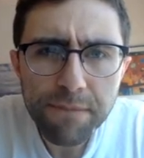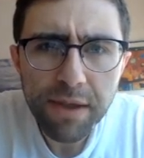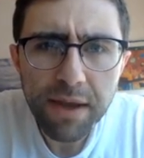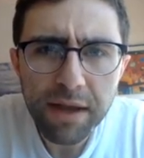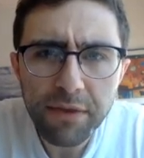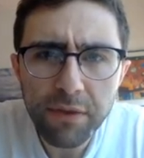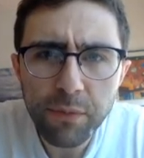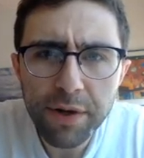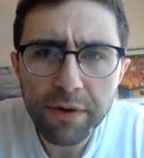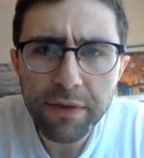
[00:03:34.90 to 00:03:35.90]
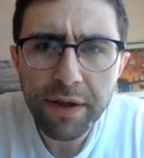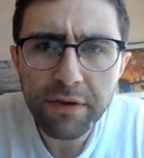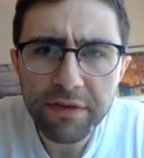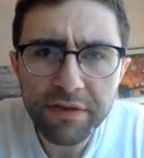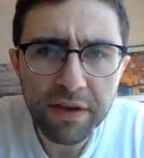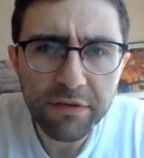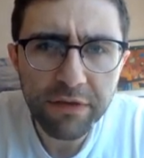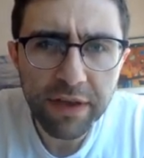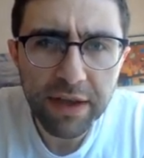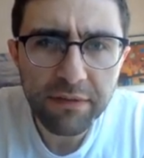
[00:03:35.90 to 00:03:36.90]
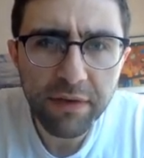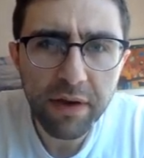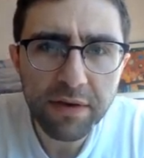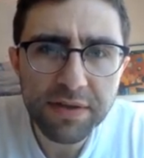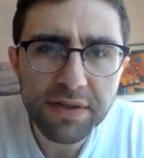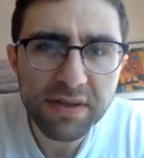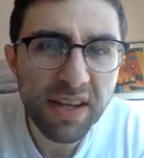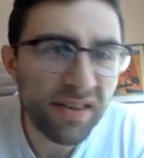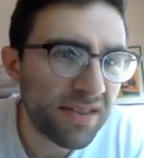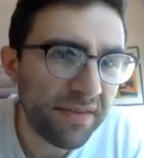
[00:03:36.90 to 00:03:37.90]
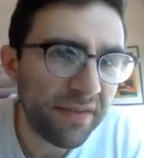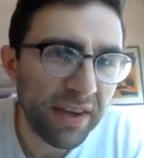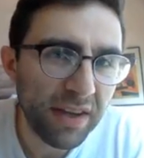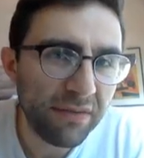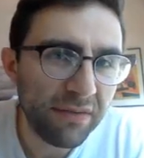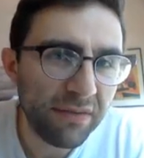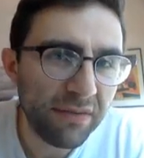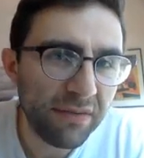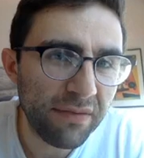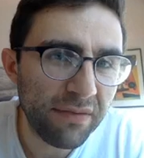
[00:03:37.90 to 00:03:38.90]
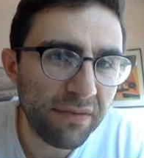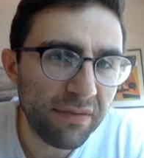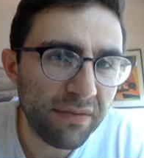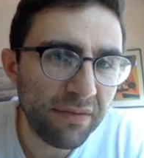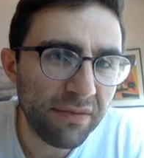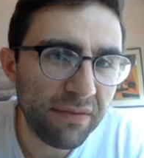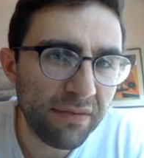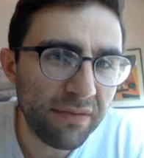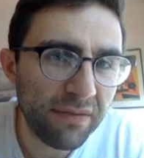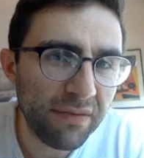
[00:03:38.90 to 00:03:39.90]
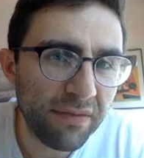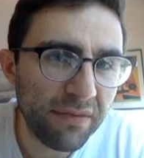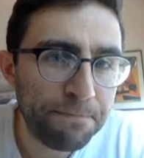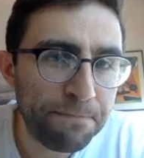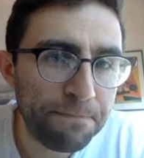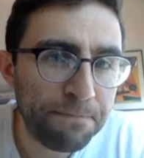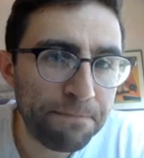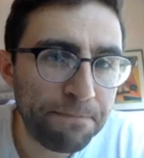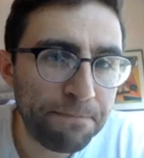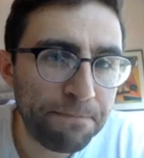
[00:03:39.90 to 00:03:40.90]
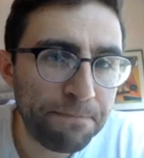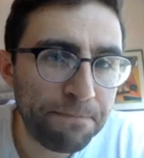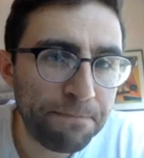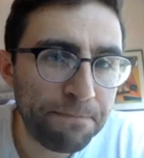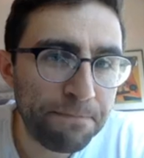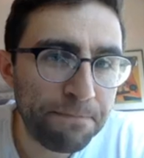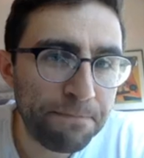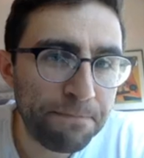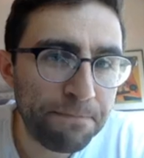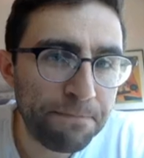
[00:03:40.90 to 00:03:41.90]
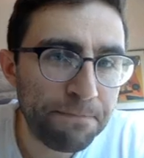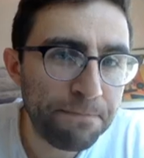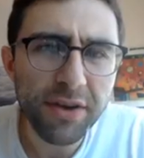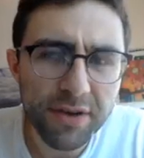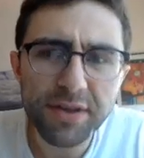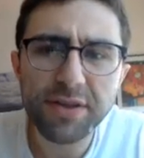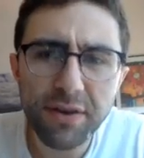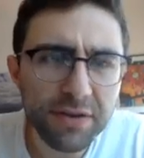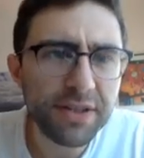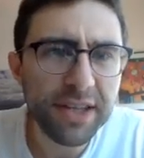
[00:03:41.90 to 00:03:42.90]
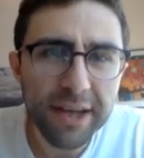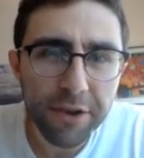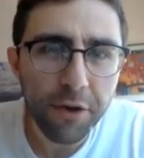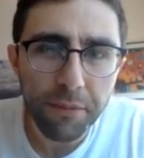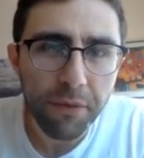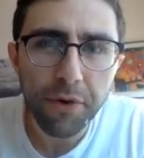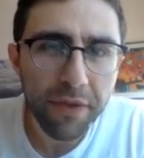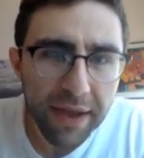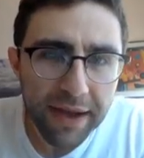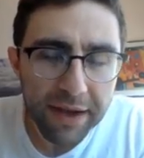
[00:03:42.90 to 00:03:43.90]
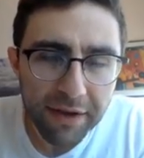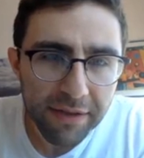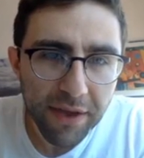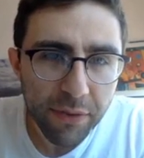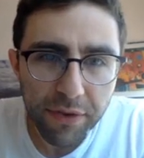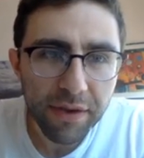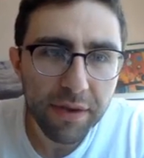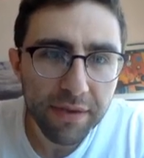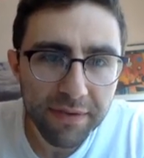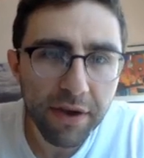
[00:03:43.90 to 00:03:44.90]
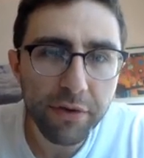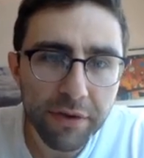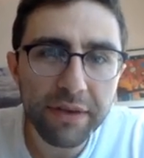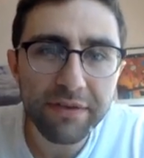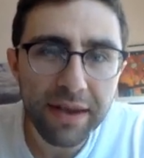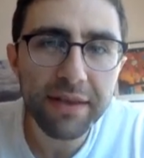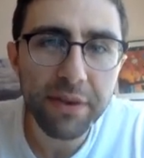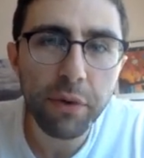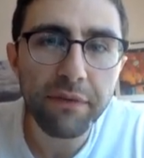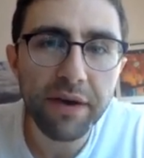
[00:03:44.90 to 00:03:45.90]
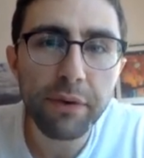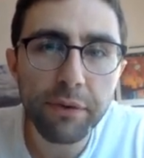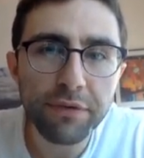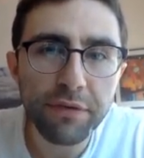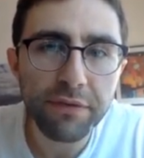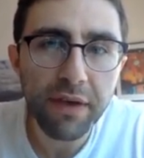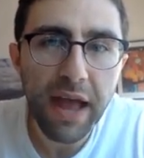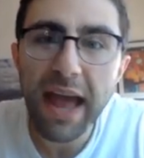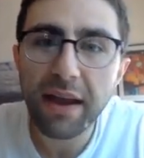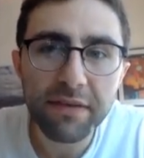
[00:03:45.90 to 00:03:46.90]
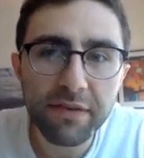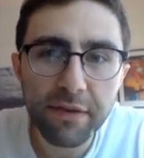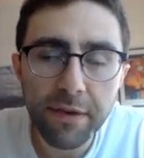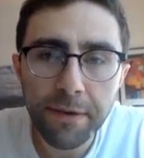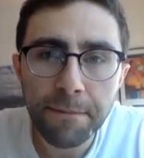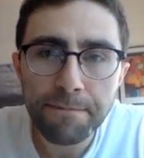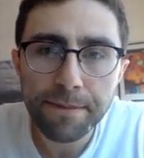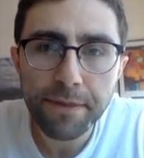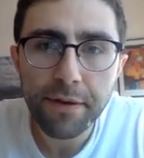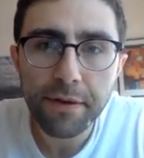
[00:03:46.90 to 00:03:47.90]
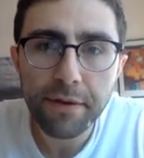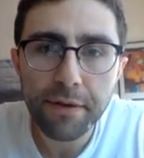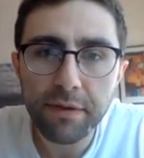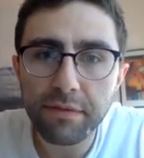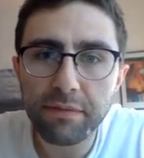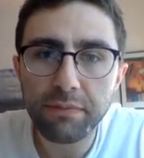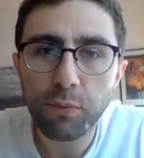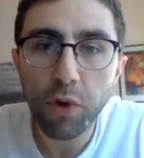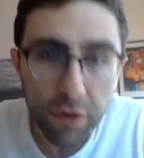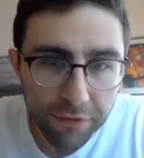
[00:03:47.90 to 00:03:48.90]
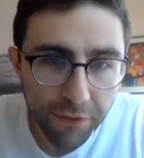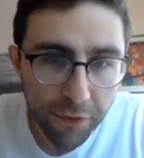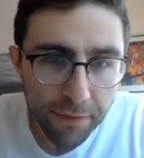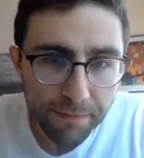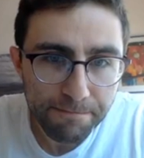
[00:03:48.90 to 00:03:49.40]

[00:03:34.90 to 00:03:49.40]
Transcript: anything weird there? It's just asked for the inverse. It said it's defined from negative infinity to infinity. I guess in university you're going to start seeing a lot more of that kind of thing where they tell you exactly what values of x it works for.